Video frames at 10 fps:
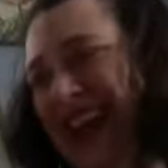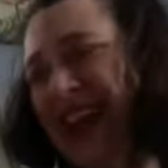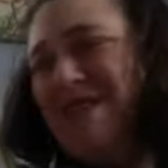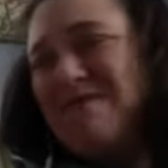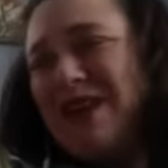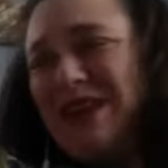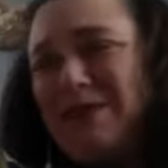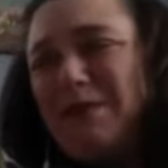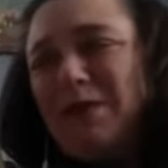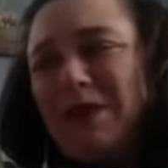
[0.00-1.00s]
Many
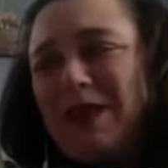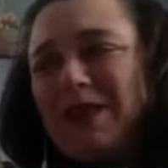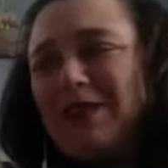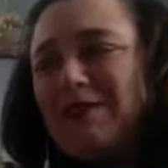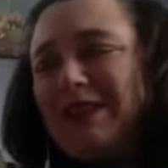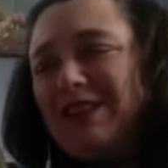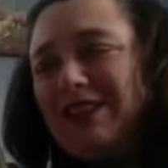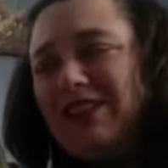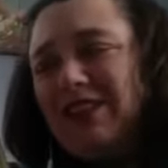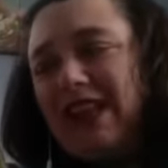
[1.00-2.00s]
people think the Red
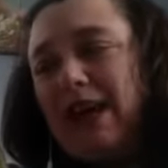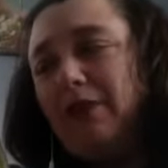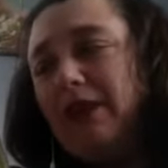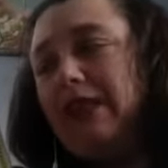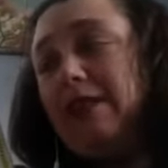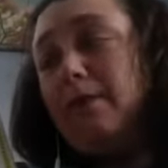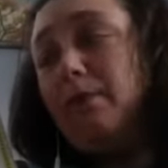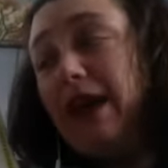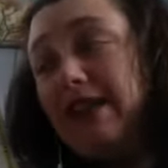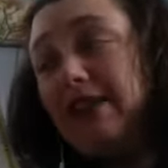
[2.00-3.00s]
Delicious apple is the
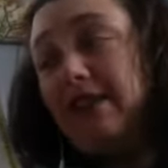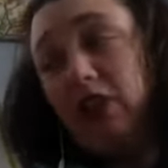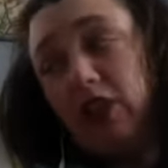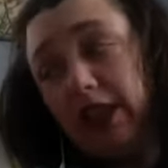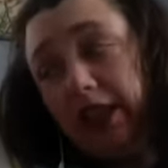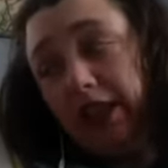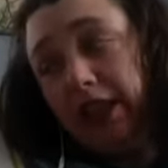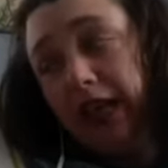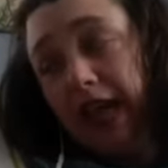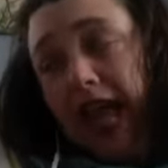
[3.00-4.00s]
best looking
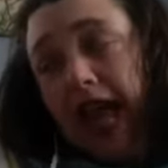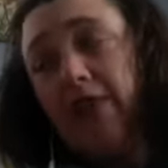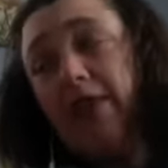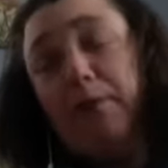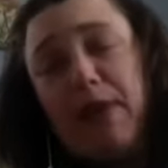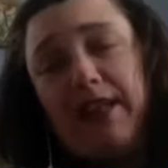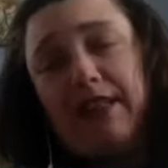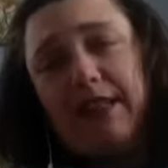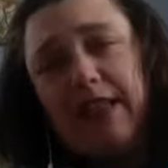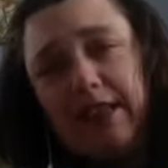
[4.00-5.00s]
and the
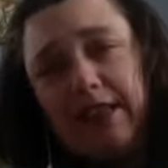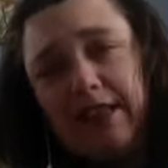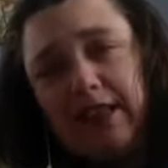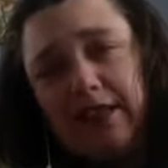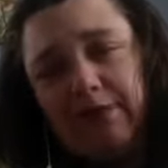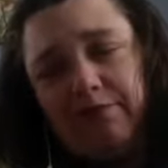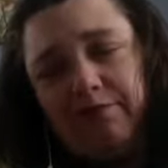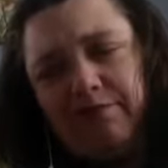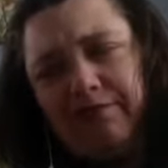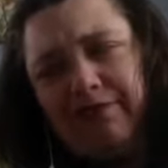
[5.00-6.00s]
best tasting.
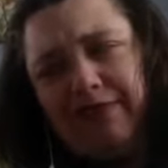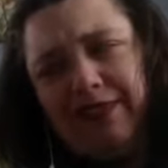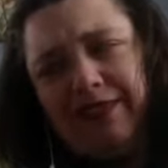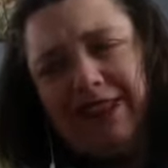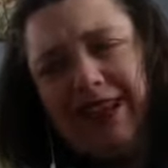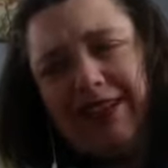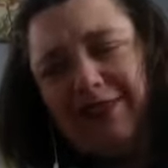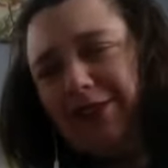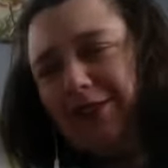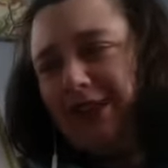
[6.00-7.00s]
I
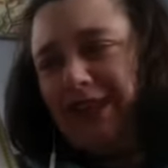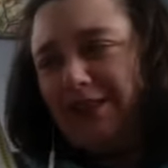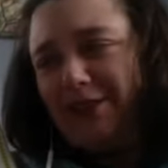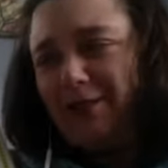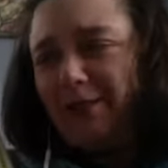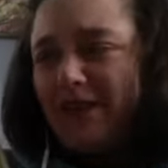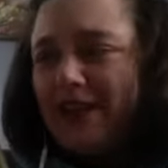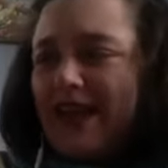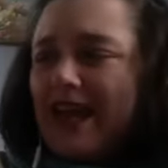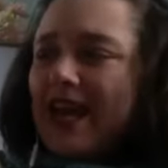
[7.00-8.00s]
don't agree either.
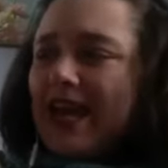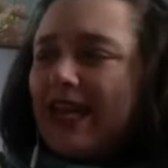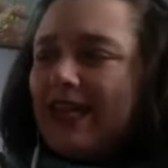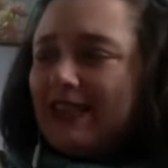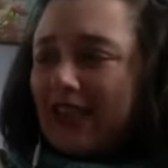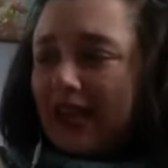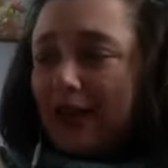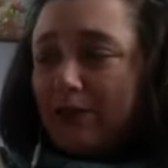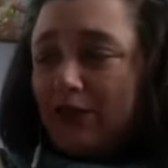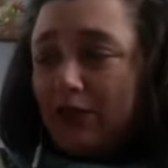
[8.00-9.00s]
It is
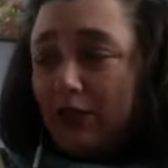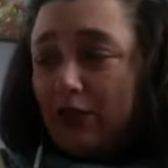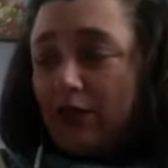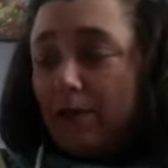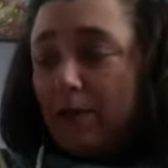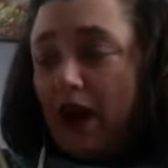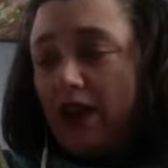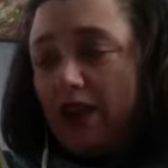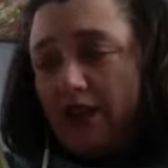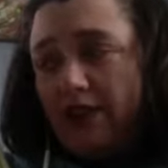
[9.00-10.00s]
time to learn the
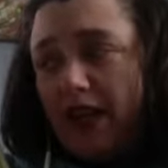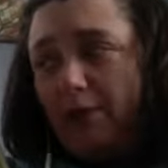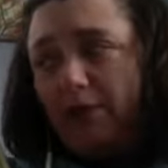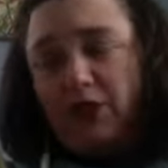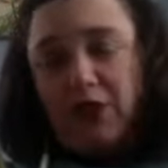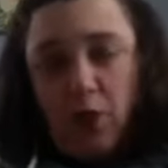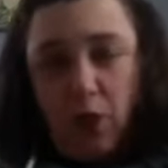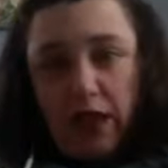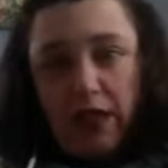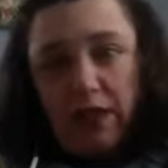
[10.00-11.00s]
parts of an apple. Do you know
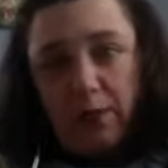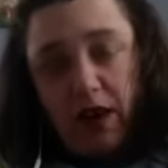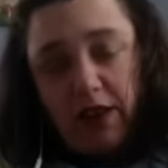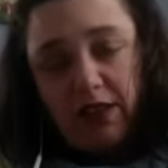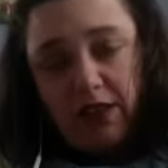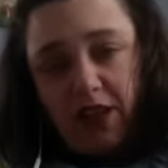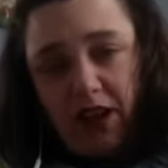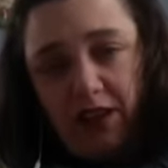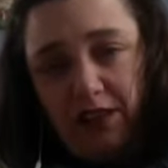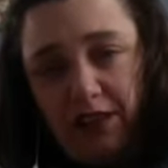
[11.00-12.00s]
what the parts are called?